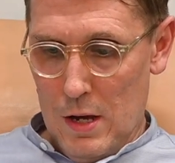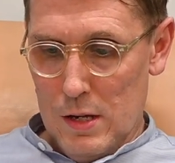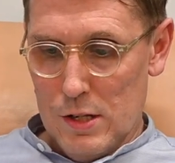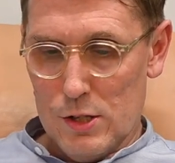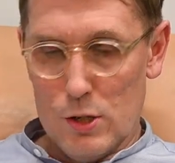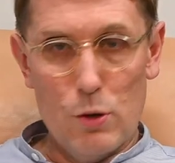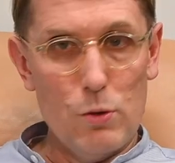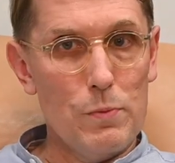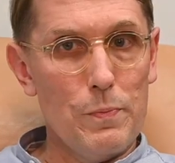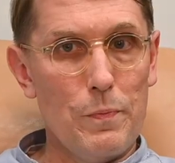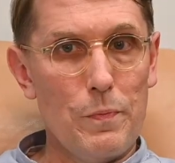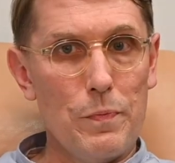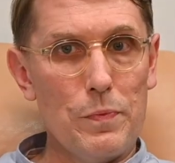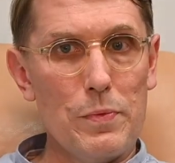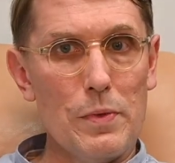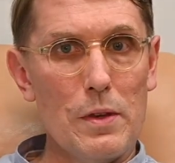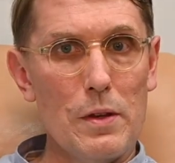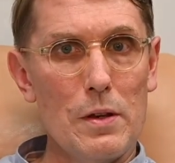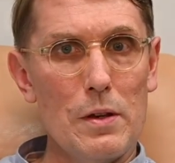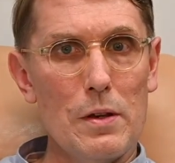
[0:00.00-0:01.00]
So
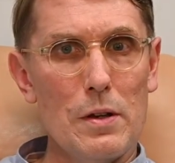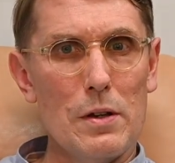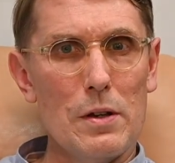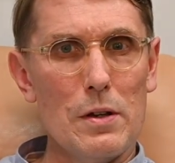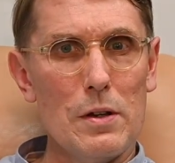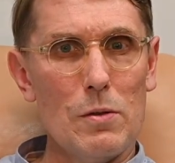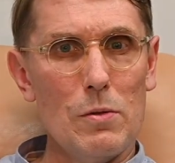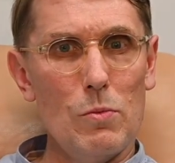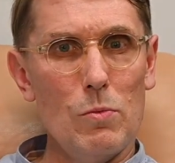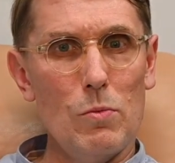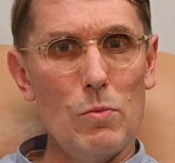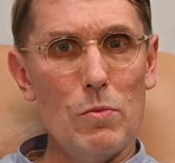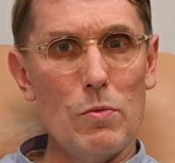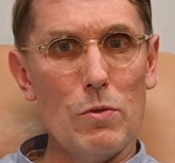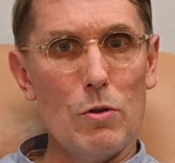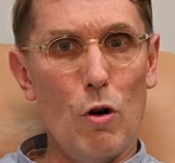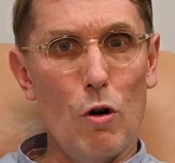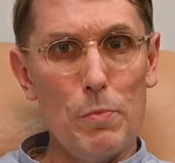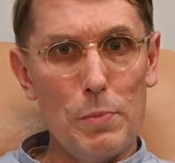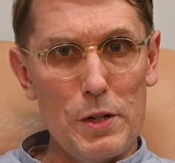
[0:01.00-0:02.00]

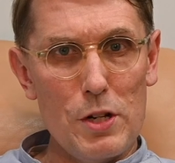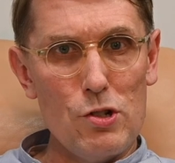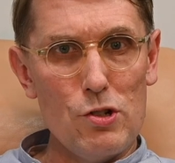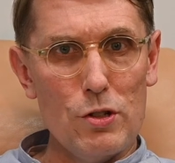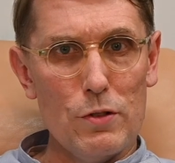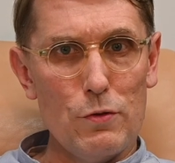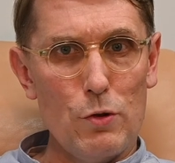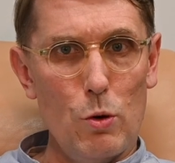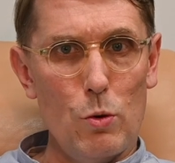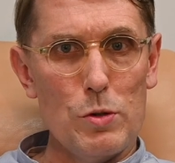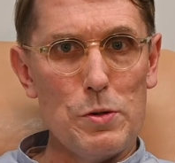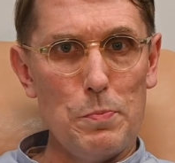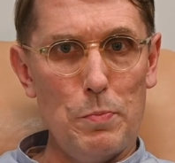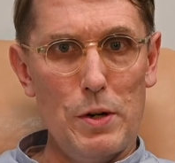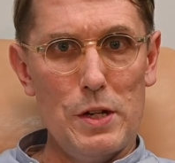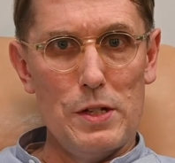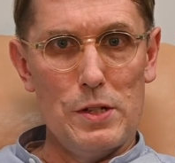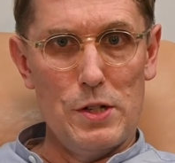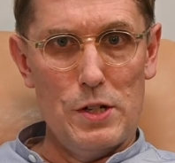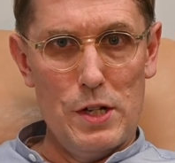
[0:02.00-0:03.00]
competition, of course,
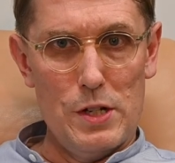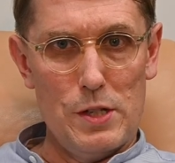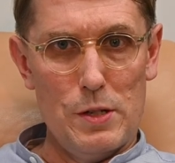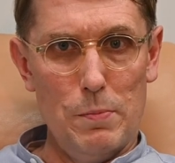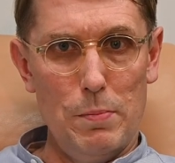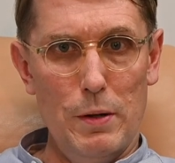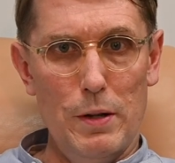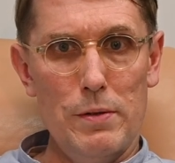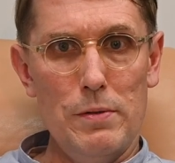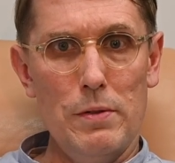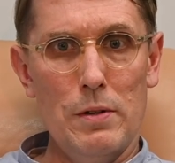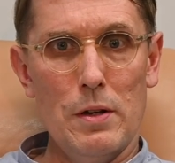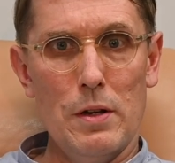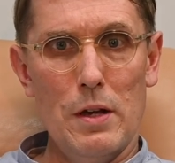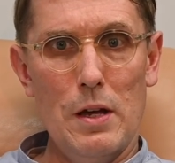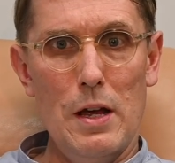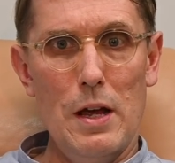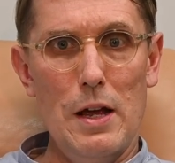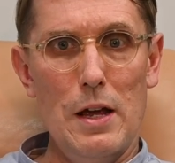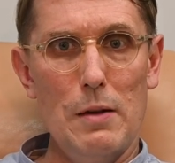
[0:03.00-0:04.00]
brings discipline,
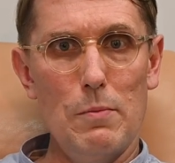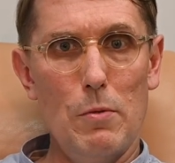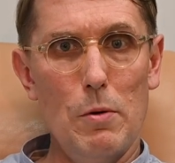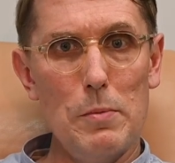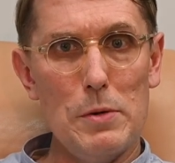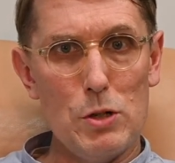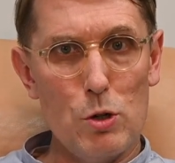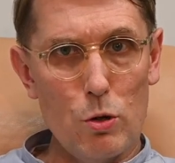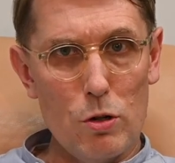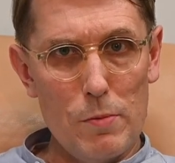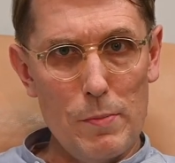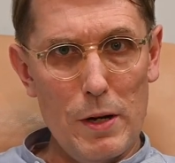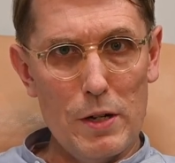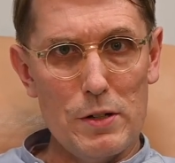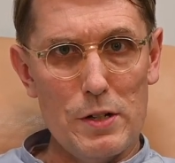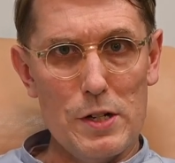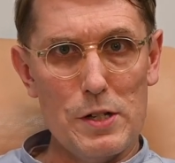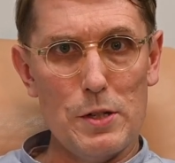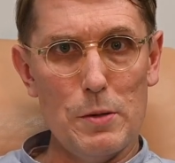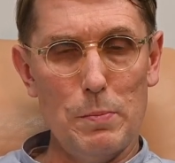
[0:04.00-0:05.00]
and when we talk
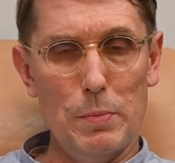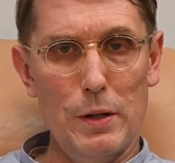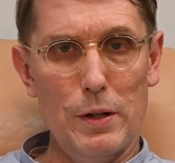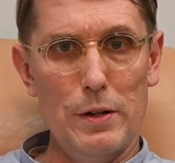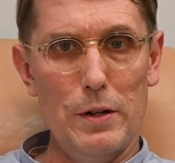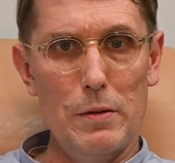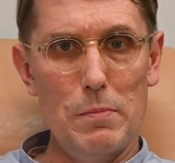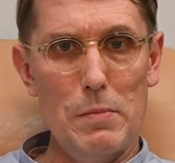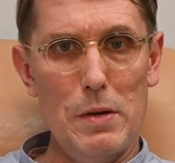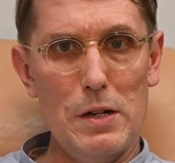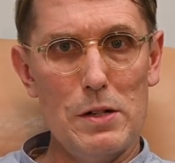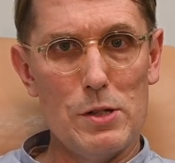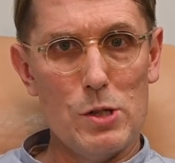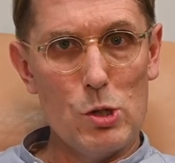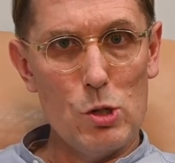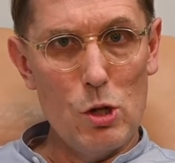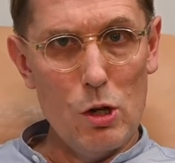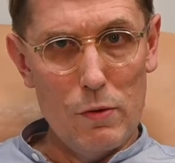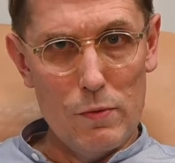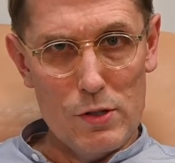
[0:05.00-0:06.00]
about discipline, it means
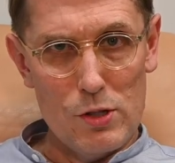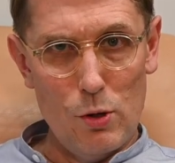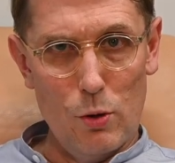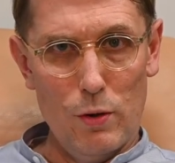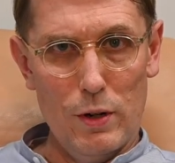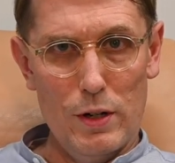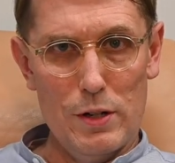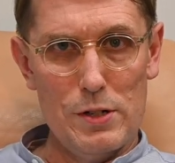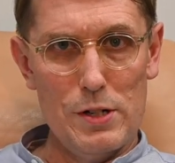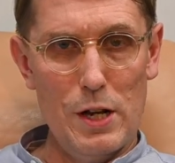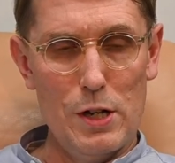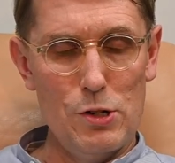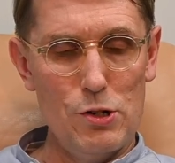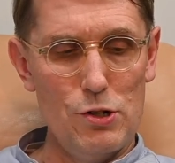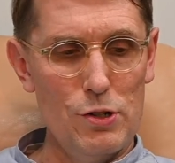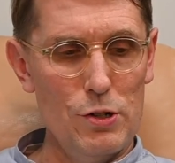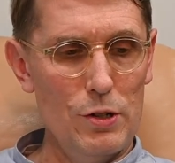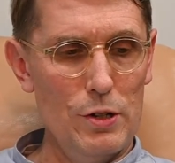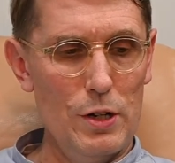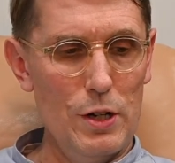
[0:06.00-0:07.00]
service
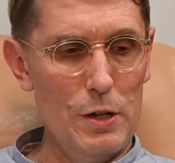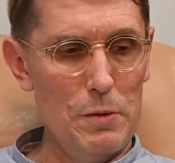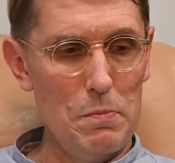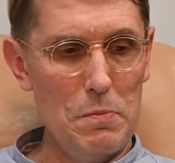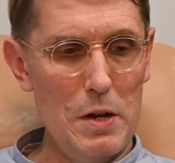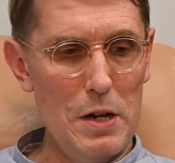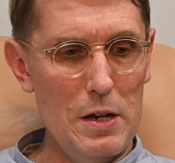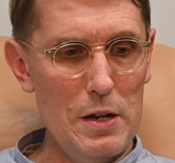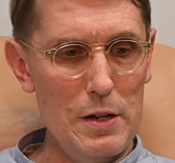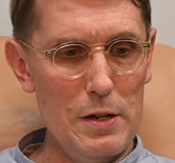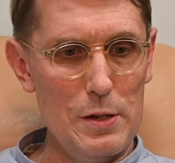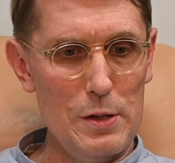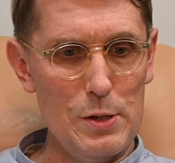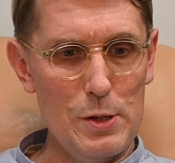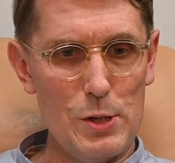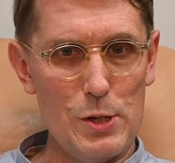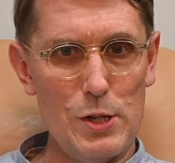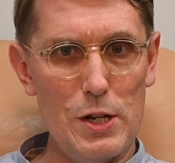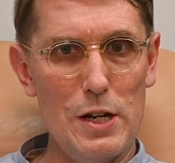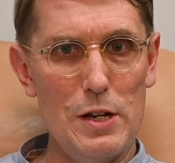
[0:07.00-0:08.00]
orientation, it
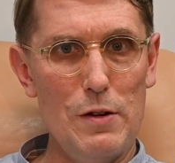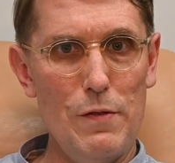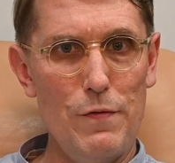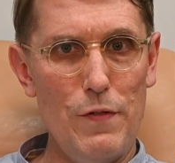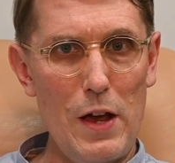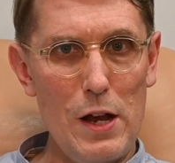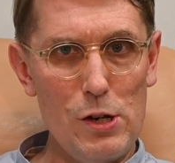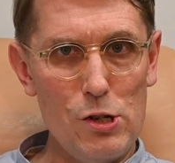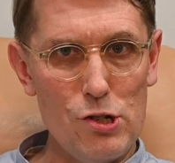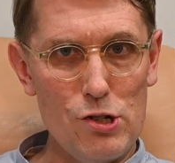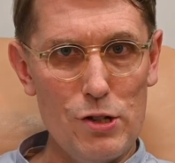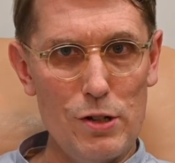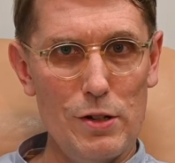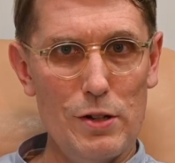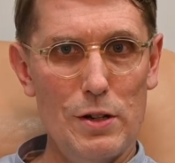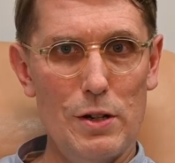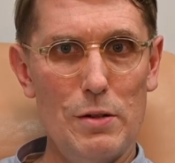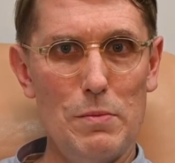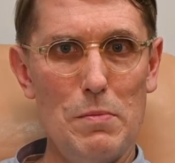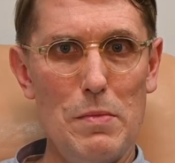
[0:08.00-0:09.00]
means innovation,
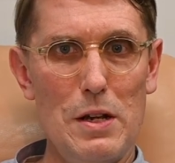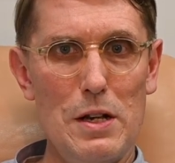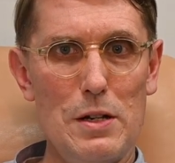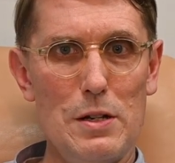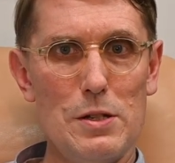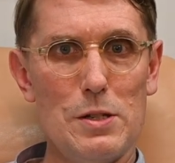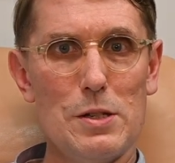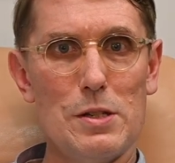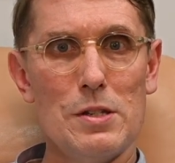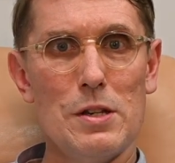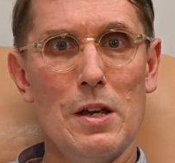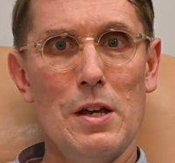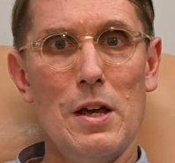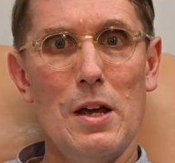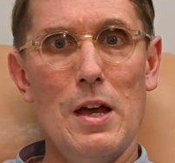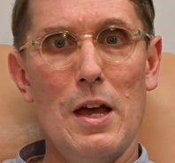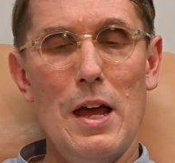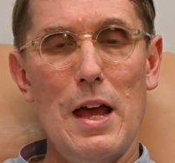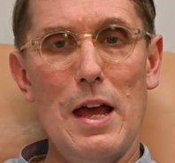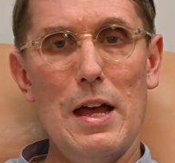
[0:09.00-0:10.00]
it means
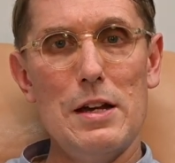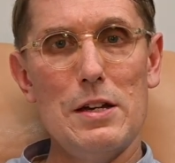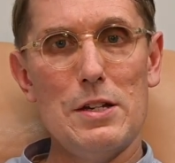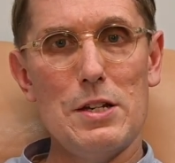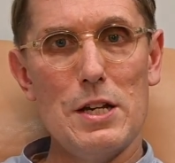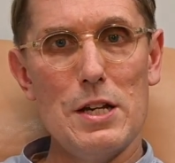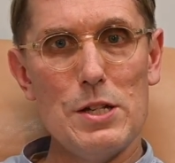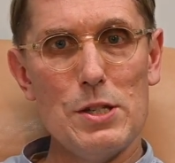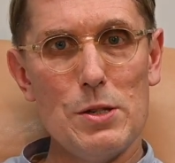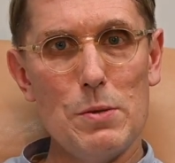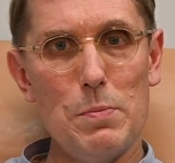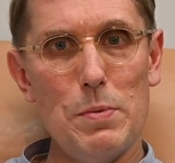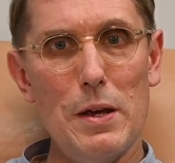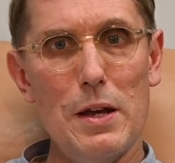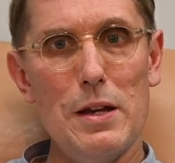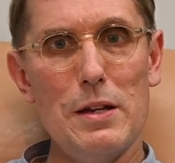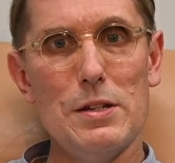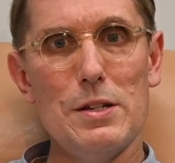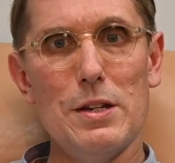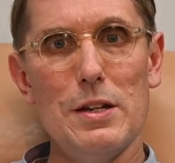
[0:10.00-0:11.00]

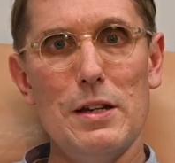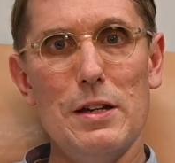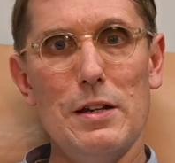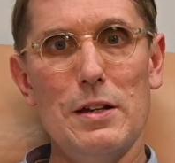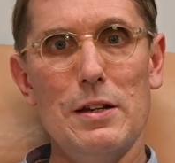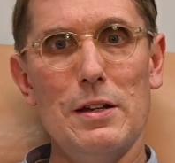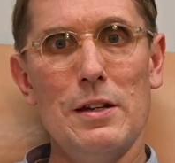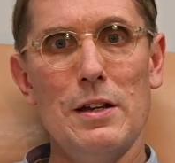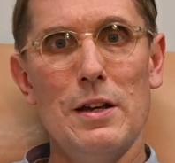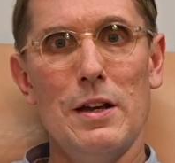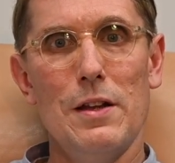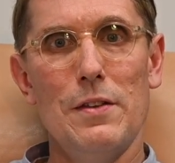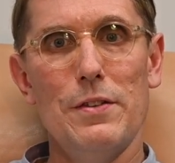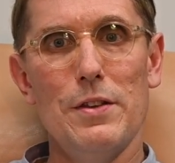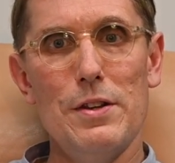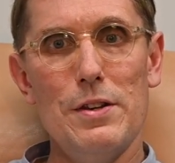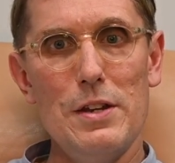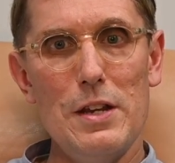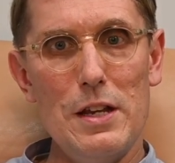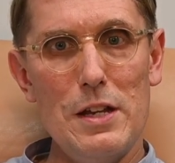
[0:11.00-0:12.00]
anticipating
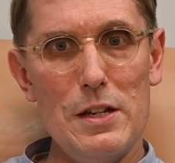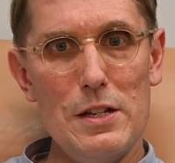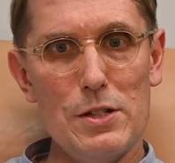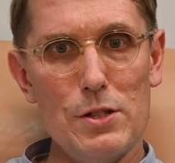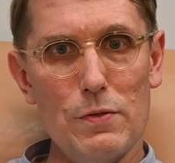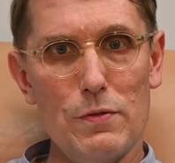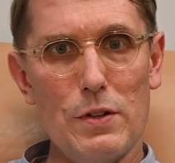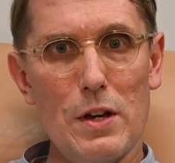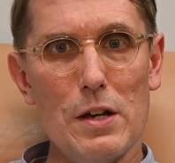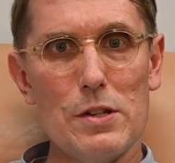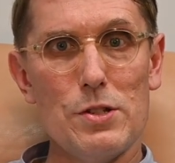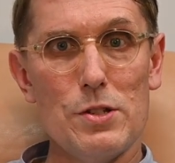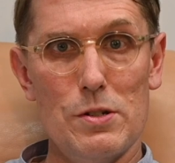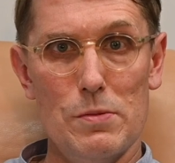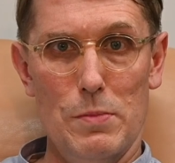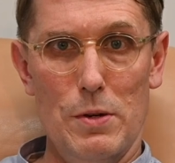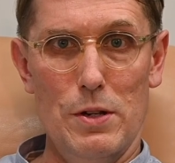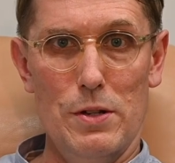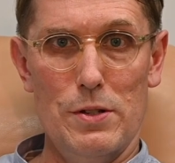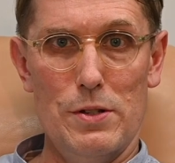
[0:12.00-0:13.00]
the needs of
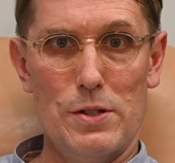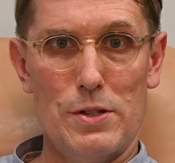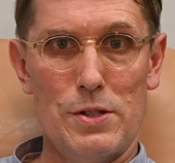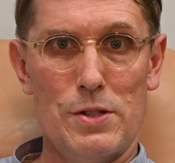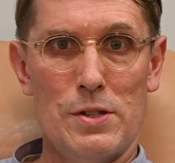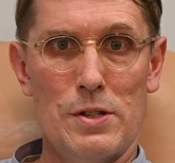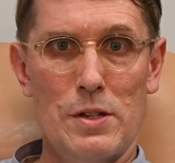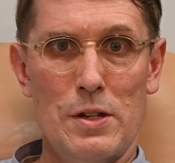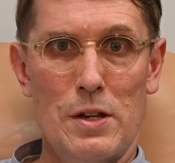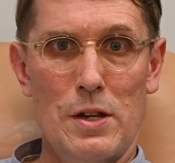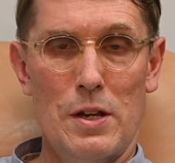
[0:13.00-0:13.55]
customers,